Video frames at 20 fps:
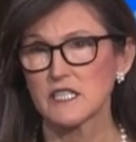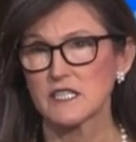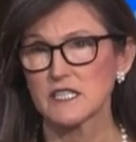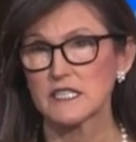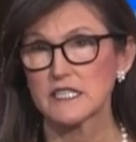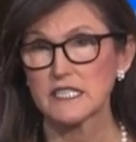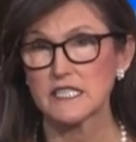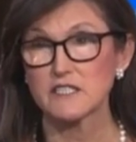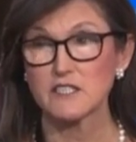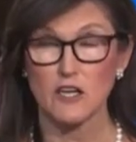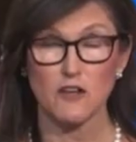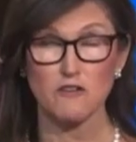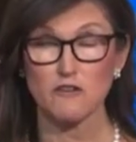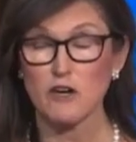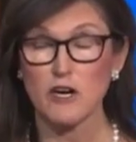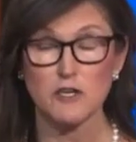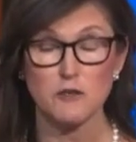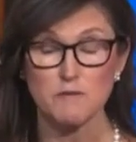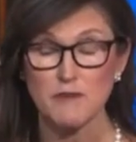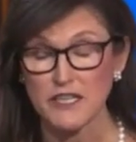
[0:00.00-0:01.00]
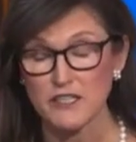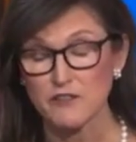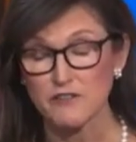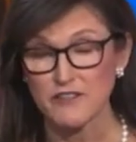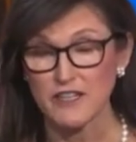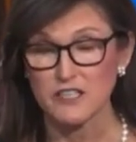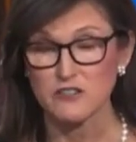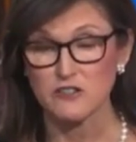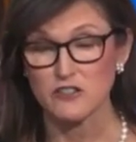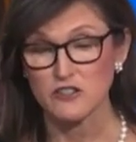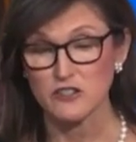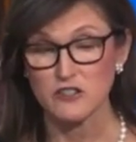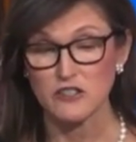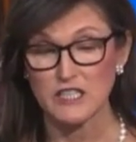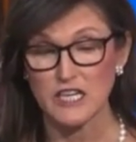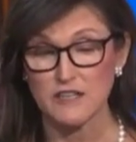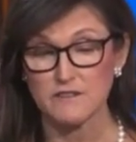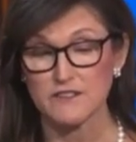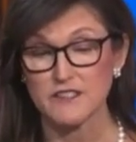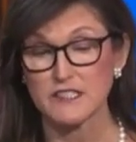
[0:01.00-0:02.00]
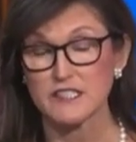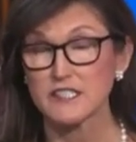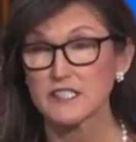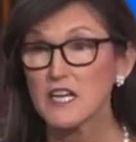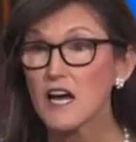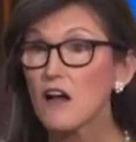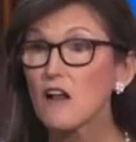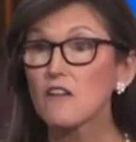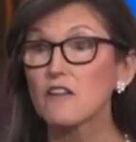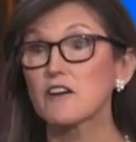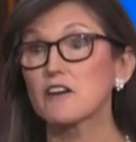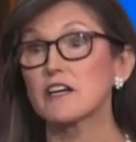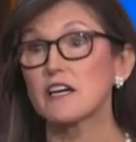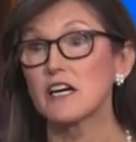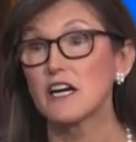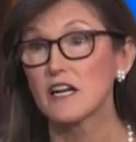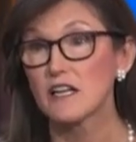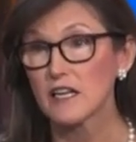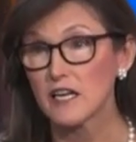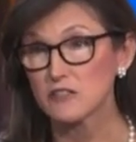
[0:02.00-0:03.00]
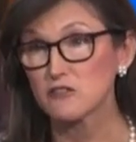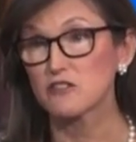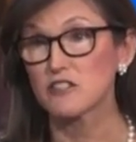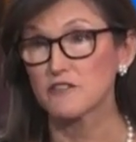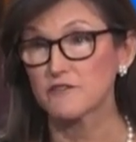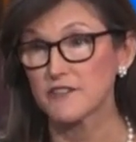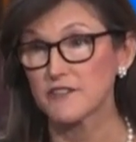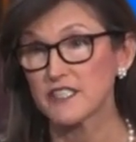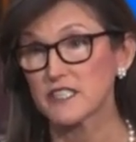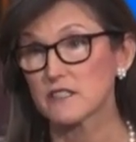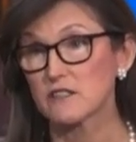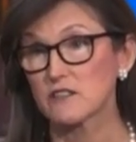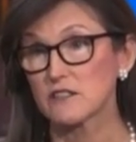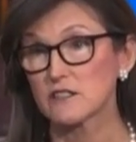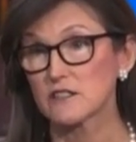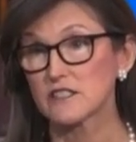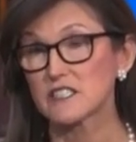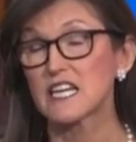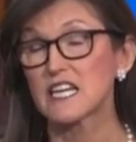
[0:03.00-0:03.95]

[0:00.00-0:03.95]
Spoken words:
these other auto manufacturers are going to have to sell their electric vehicles